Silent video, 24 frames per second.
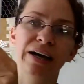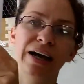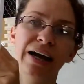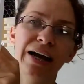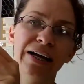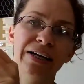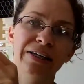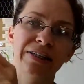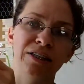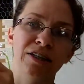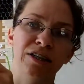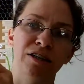
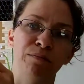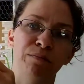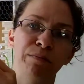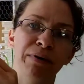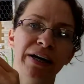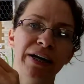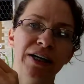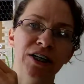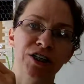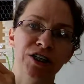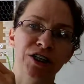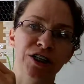And the
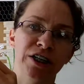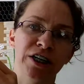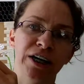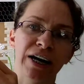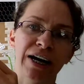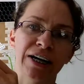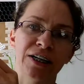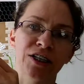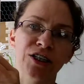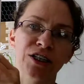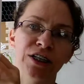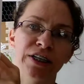picture
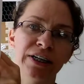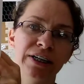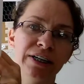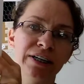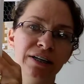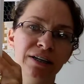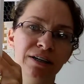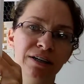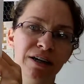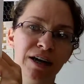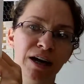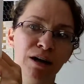
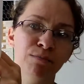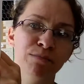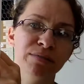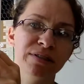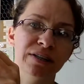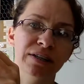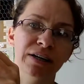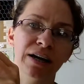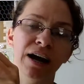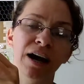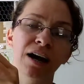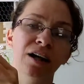actually comes
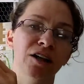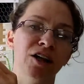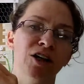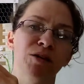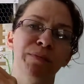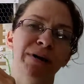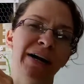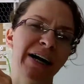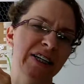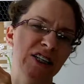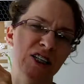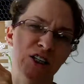in color,
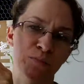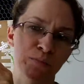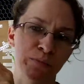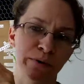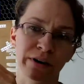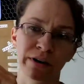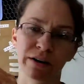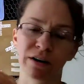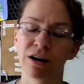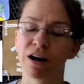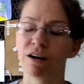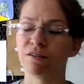but I just
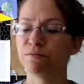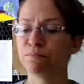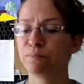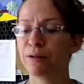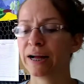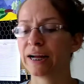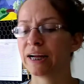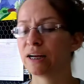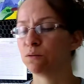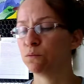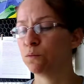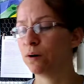printed it off
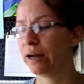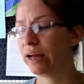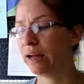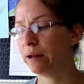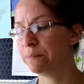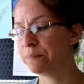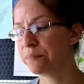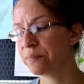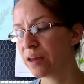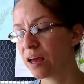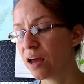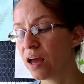black and white.